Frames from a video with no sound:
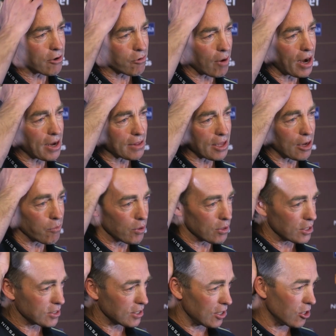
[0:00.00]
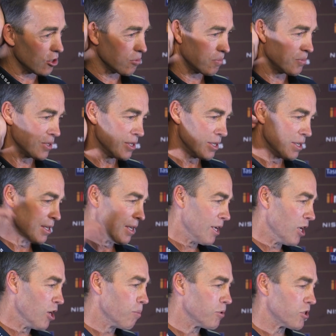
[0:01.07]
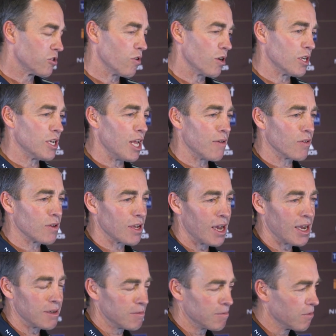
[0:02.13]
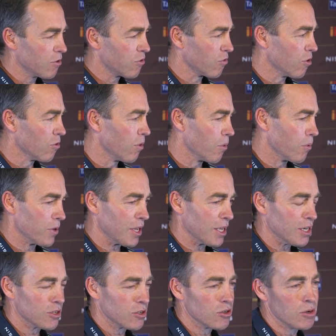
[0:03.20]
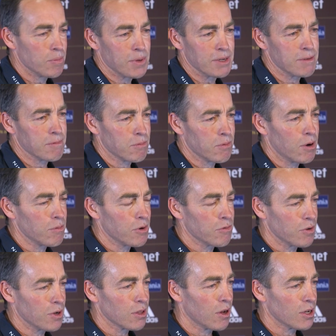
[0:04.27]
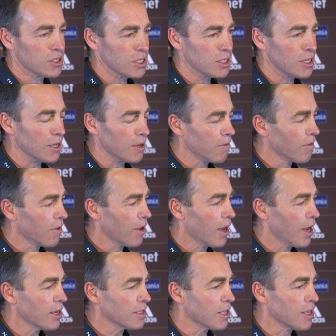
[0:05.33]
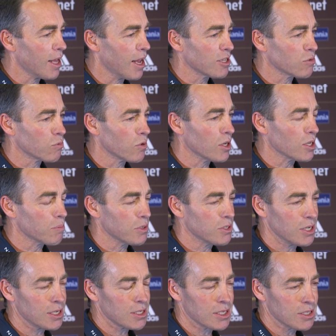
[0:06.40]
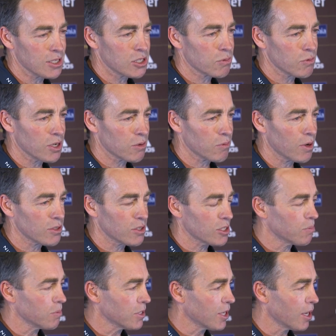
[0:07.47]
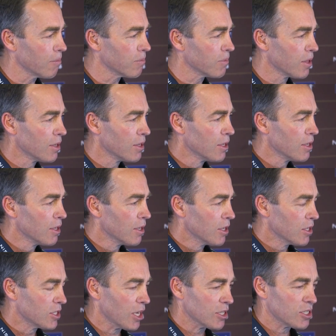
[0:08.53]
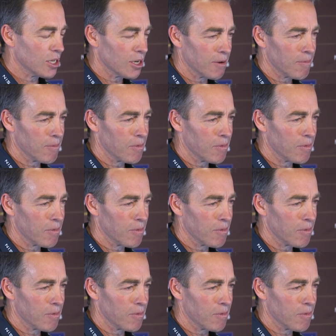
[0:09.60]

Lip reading: Ray there really to help us try to navigate through what we're going to do. But what we've realised in the last week, particularly this week, once it's become such a